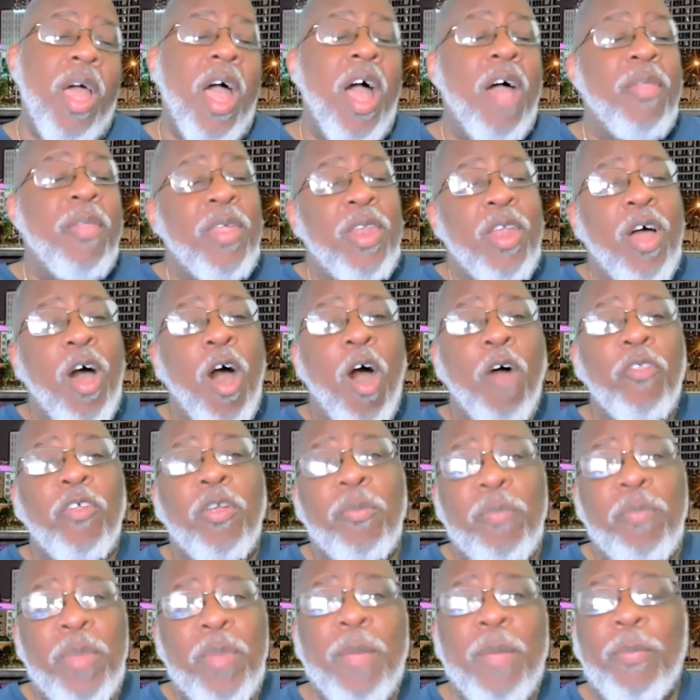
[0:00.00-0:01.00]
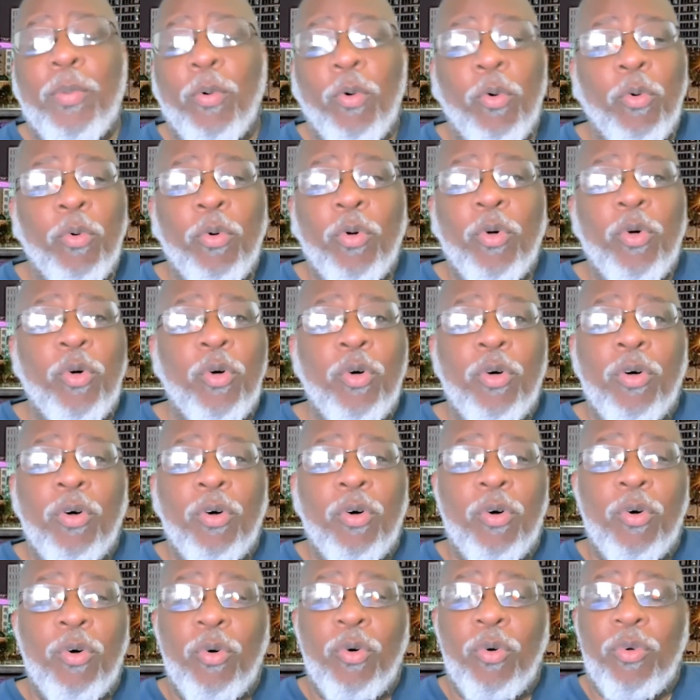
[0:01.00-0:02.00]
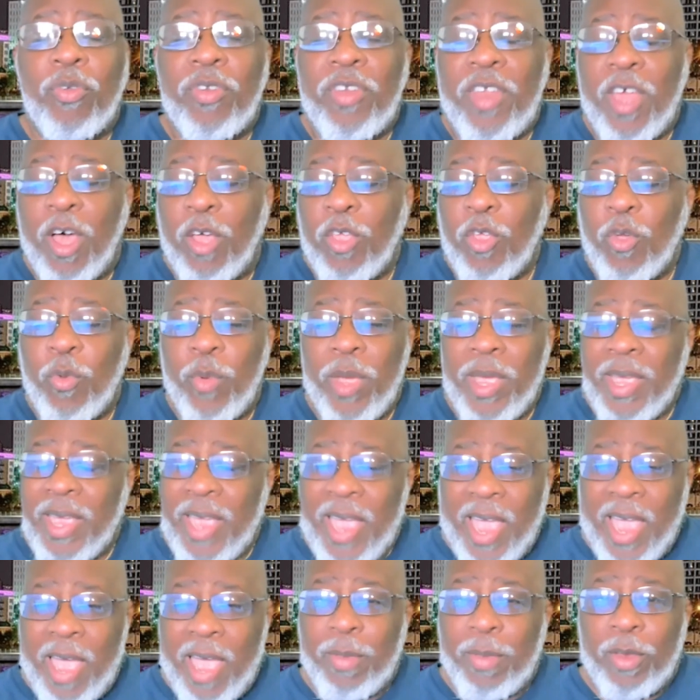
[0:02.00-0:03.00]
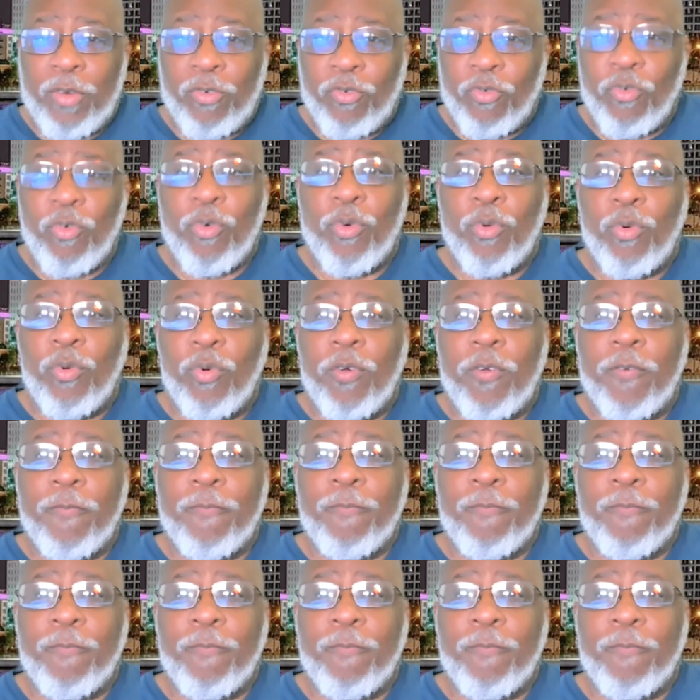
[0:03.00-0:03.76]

and then other people tell you it can't be true,